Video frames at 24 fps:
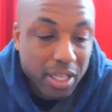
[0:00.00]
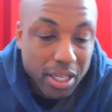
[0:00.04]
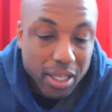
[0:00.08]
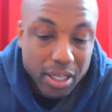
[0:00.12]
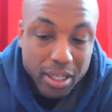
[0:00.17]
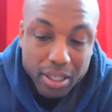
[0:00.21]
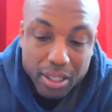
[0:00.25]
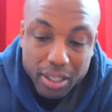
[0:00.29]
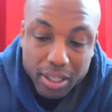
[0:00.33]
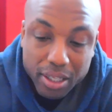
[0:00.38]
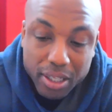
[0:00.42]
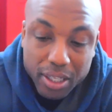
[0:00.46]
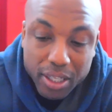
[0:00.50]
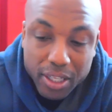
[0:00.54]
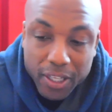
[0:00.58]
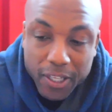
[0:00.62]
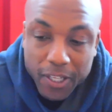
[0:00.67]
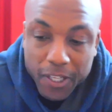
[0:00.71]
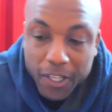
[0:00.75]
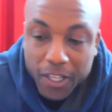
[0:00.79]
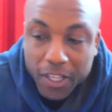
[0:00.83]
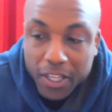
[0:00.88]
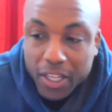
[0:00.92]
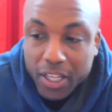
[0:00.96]

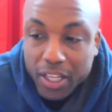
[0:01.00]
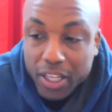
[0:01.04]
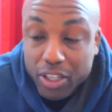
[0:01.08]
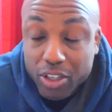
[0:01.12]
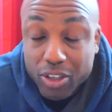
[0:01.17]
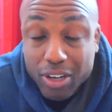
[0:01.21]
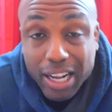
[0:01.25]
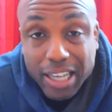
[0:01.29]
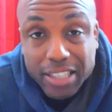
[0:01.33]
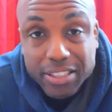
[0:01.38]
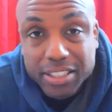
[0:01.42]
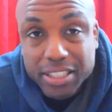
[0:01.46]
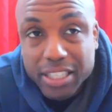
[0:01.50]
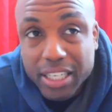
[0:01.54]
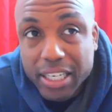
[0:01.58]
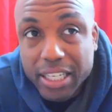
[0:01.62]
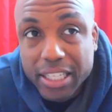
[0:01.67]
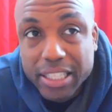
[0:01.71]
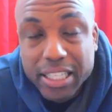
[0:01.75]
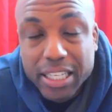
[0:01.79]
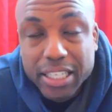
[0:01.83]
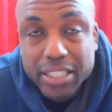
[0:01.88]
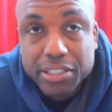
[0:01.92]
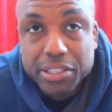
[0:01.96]
And I
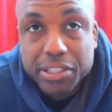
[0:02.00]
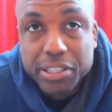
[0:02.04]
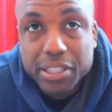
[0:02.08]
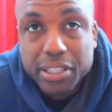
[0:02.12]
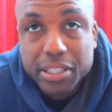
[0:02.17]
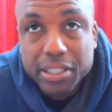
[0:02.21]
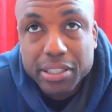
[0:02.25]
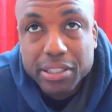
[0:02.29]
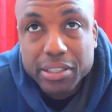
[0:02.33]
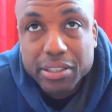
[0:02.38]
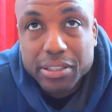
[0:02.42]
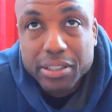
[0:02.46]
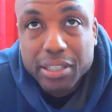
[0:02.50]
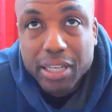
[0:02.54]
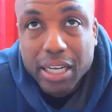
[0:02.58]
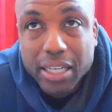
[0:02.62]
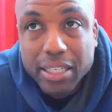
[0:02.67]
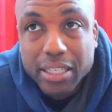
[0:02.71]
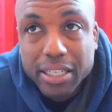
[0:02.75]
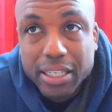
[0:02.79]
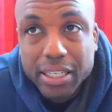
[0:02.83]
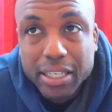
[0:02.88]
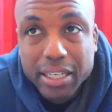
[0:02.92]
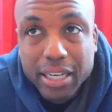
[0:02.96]
studied that shit.
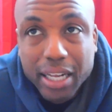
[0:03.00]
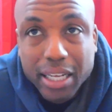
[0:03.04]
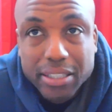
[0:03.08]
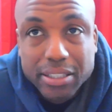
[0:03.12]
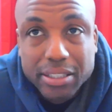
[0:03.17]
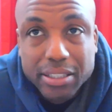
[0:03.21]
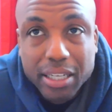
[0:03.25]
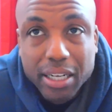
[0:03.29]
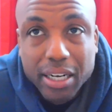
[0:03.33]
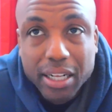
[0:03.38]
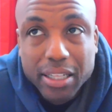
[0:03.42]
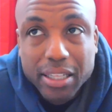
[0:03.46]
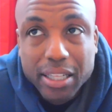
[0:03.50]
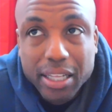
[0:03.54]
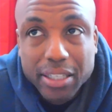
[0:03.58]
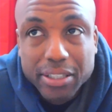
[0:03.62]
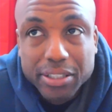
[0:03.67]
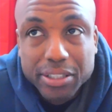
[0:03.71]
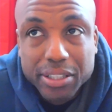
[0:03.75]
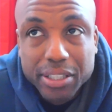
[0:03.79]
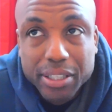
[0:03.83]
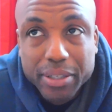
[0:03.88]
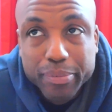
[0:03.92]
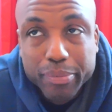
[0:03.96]
I did. I studied
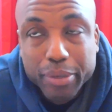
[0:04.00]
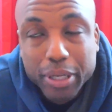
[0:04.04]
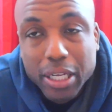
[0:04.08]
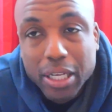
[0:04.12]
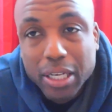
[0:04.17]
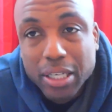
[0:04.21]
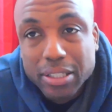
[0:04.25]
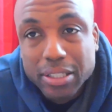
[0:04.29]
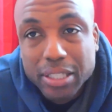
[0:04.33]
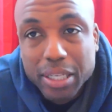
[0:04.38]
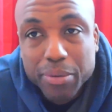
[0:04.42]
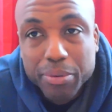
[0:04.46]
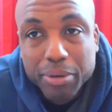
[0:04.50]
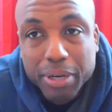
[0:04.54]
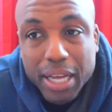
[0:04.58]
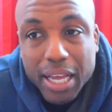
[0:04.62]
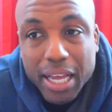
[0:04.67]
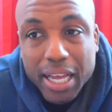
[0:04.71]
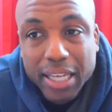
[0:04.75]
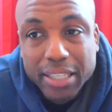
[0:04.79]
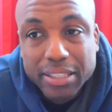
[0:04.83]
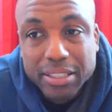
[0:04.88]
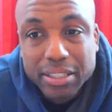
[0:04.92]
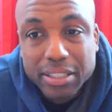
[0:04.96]
that shit because he would
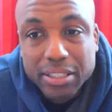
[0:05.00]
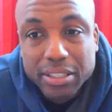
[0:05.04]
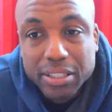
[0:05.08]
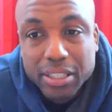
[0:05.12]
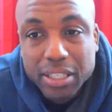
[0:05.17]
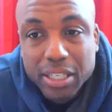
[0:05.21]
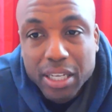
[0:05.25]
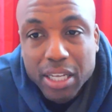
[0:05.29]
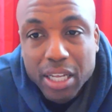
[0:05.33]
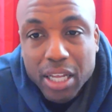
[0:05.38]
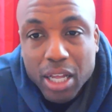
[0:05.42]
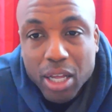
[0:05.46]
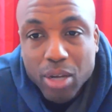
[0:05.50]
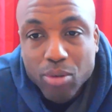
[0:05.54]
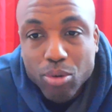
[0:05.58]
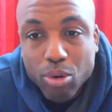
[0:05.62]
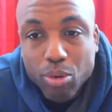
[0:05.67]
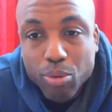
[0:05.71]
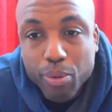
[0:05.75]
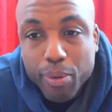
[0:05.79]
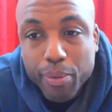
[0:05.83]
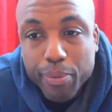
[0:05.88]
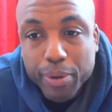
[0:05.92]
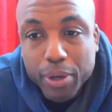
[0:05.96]
ask us
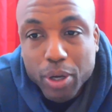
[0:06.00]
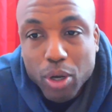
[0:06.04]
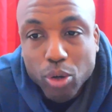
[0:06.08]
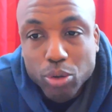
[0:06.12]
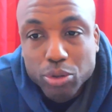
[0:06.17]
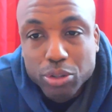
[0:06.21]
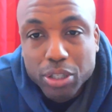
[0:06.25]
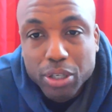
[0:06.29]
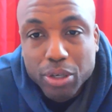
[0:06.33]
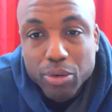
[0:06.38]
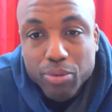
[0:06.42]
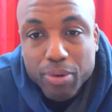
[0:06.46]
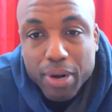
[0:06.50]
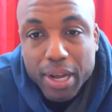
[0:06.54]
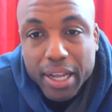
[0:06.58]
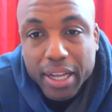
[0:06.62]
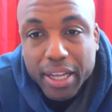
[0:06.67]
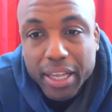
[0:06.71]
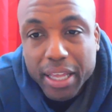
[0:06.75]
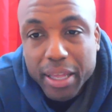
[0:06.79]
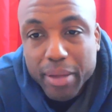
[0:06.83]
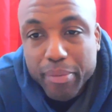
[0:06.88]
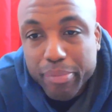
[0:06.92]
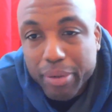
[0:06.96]
when we would go to the
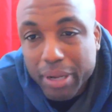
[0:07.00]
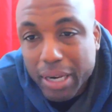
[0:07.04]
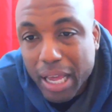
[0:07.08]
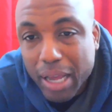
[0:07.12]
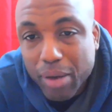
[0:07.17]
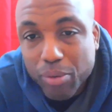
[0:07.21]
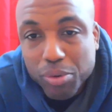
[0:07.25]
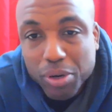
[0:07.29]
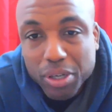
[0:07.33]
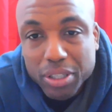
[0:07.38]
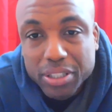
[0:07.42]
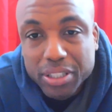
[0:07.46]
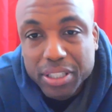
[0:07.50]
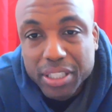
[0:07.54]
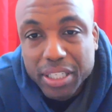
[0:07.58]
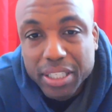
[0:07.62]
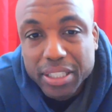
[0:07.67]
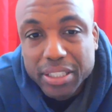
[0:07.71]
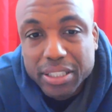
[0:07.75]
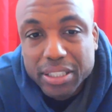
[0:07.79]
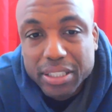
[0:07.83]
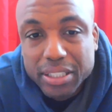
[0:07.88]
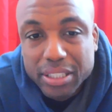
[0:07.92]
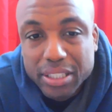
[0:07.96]
rec, he'd be like, what's
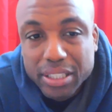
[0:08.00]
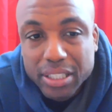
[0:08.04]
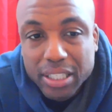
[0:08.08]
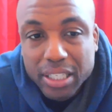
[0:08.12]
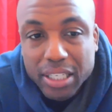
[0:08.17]
this?